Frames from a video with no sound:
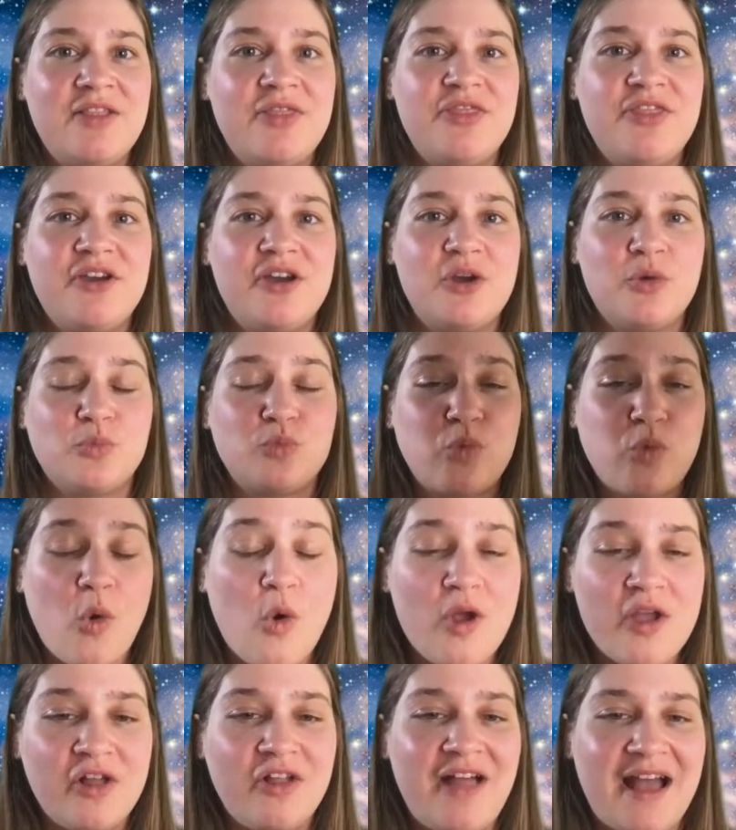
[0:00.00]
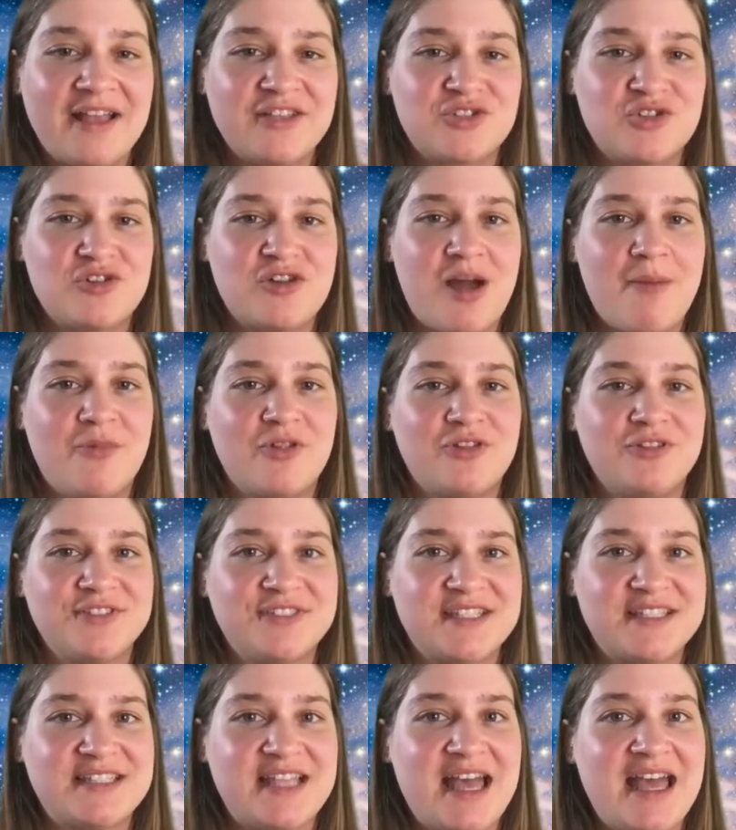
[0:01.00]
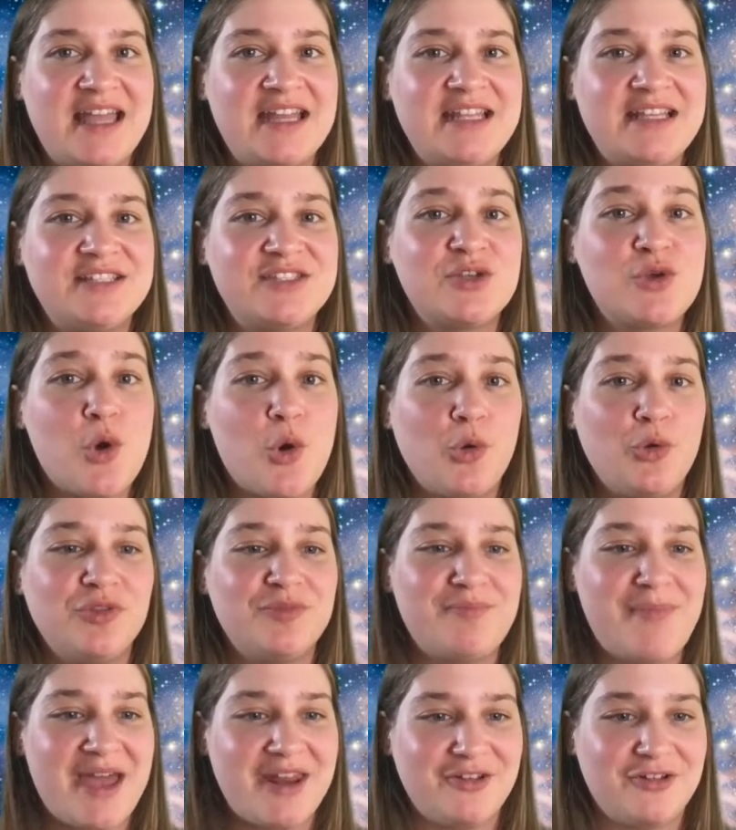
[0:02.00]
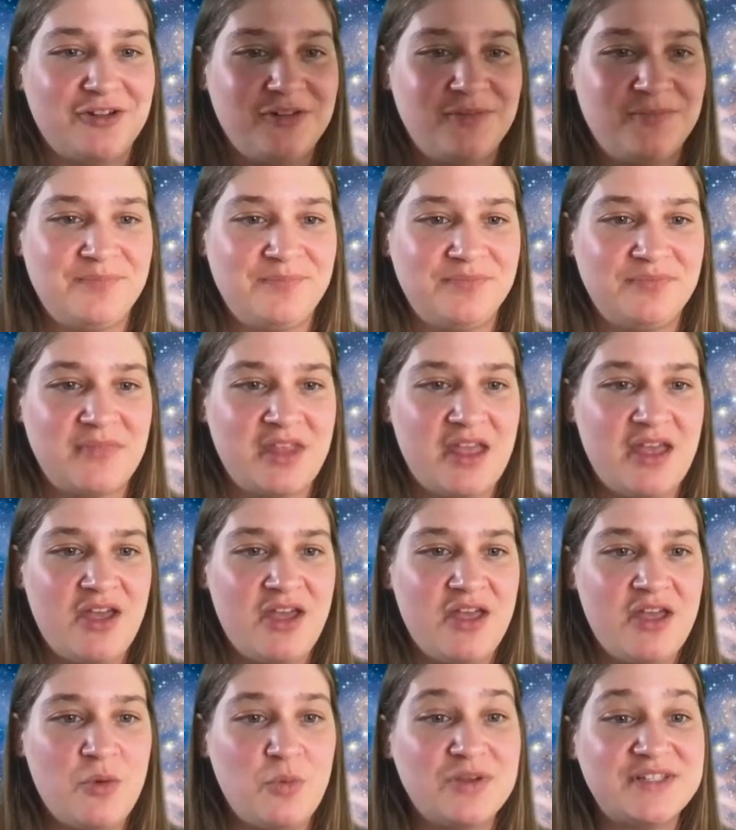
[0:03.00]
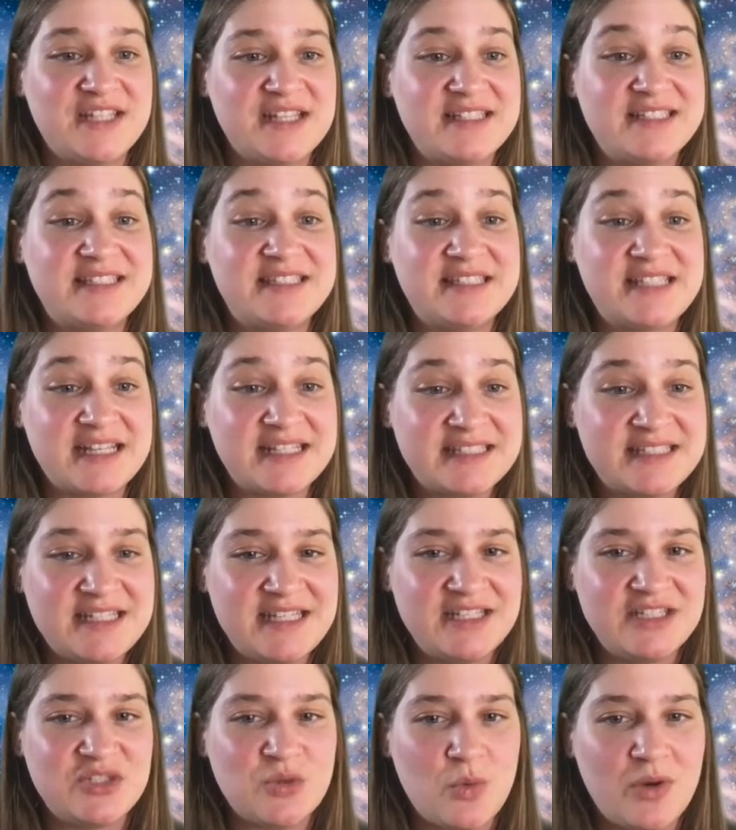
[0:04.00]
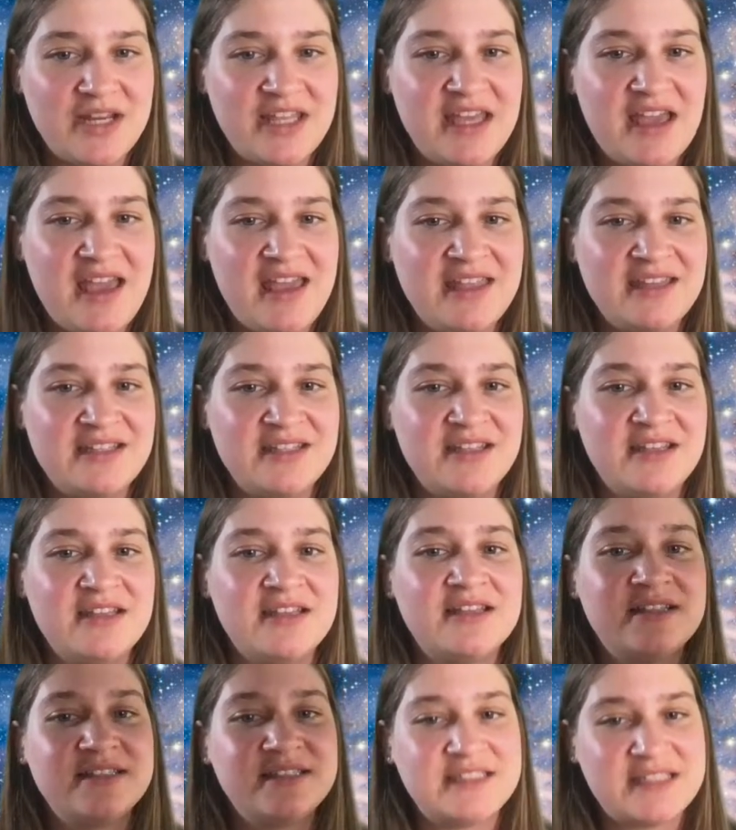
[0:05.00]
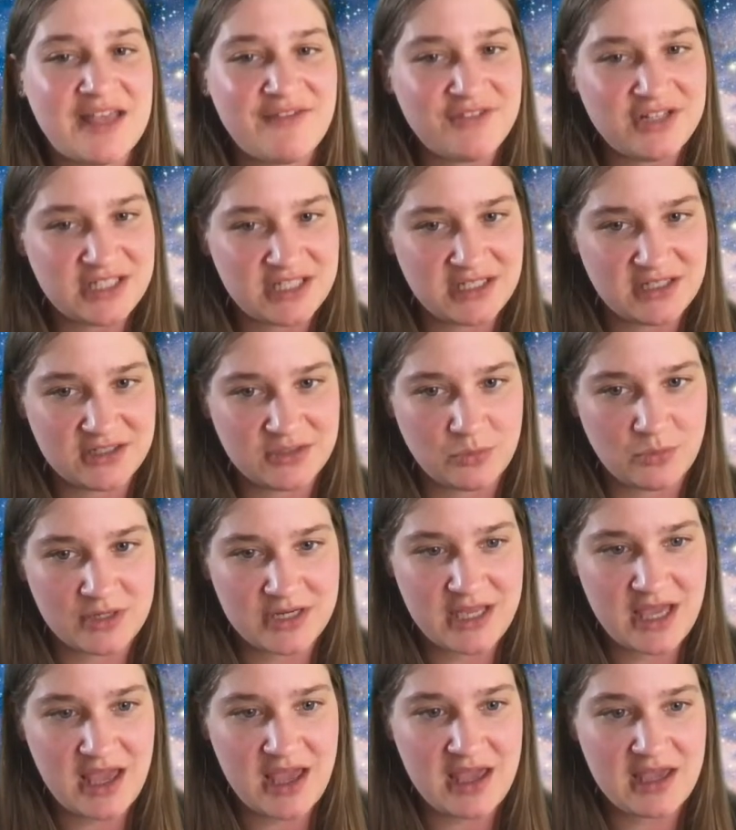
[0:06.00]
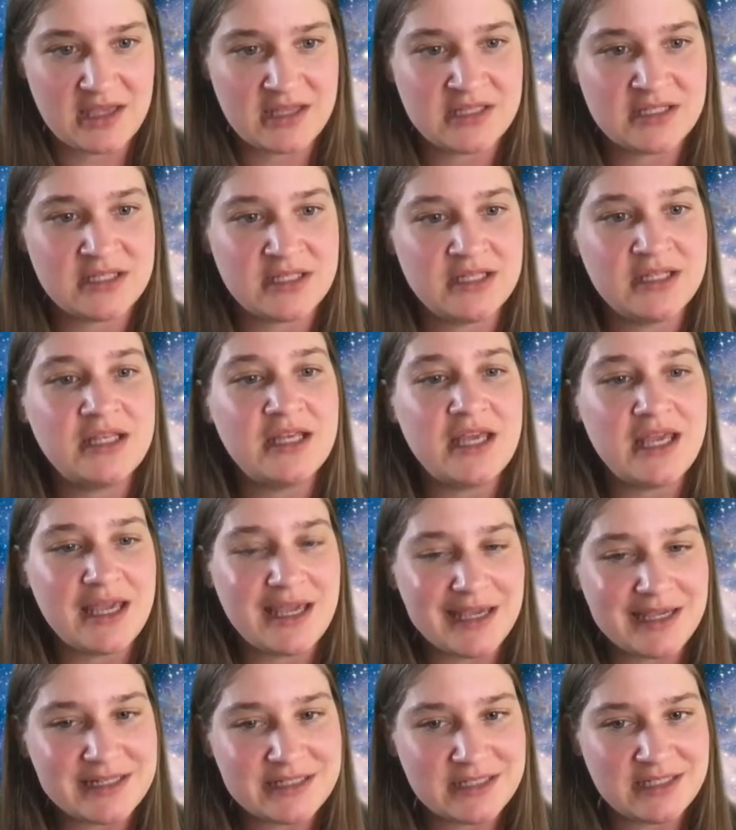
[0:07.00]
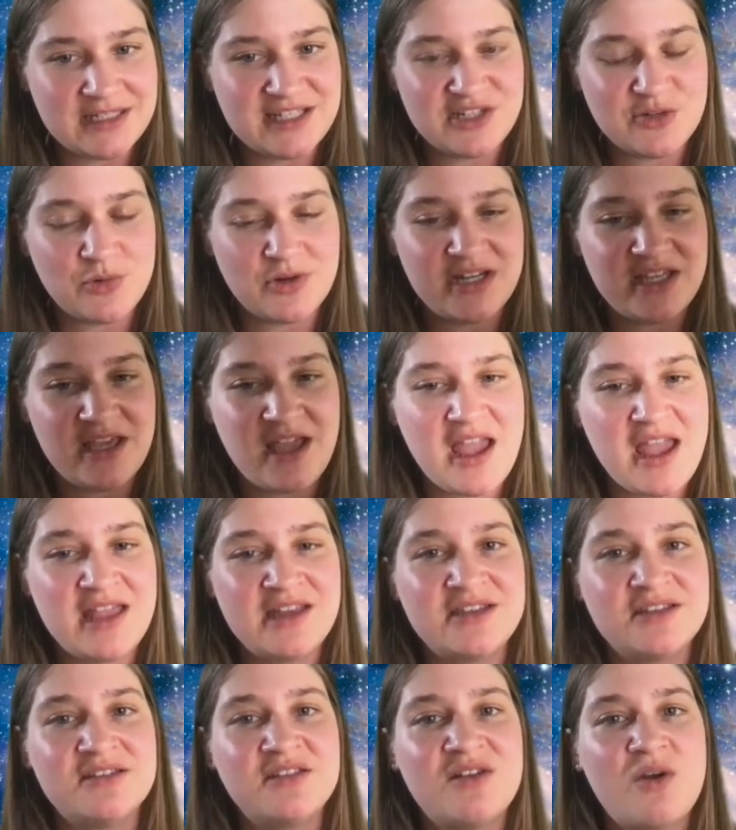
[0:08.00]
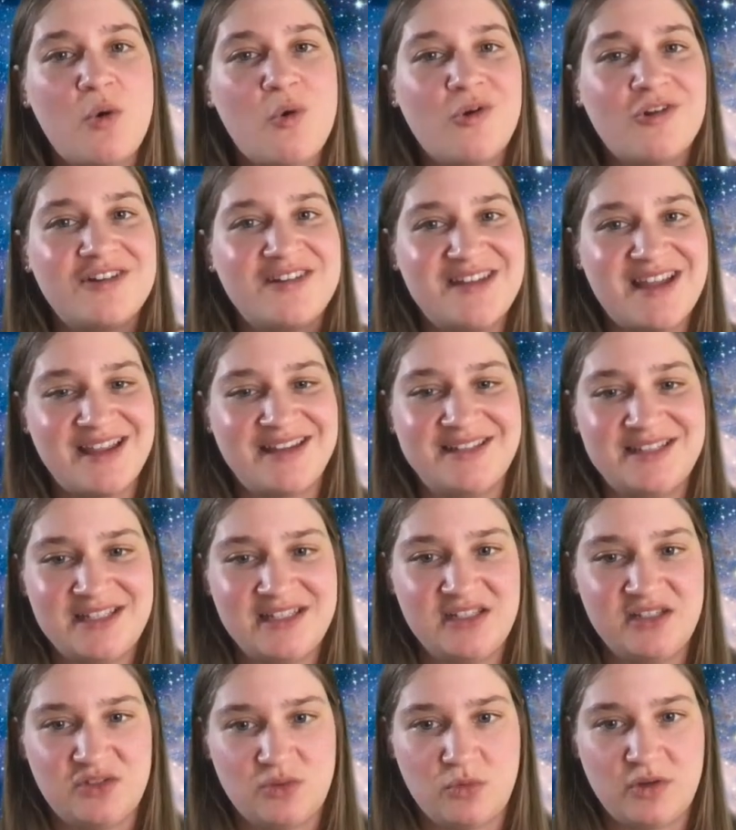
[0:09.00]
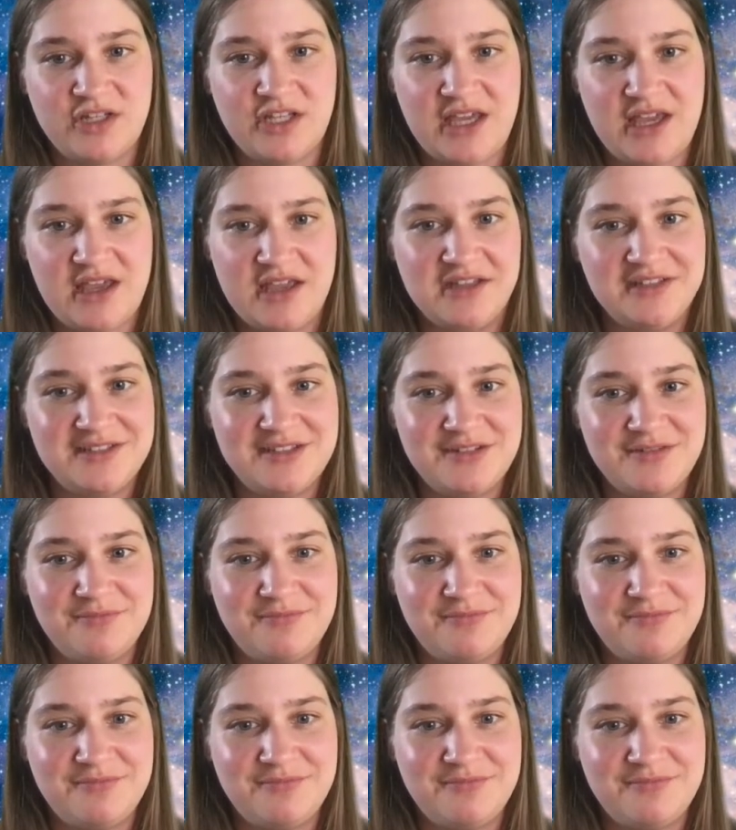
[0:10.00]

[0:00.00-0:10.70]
the Royal Astronomical Society's gold medal? Was it 1628, 1728, 1828, or 1928?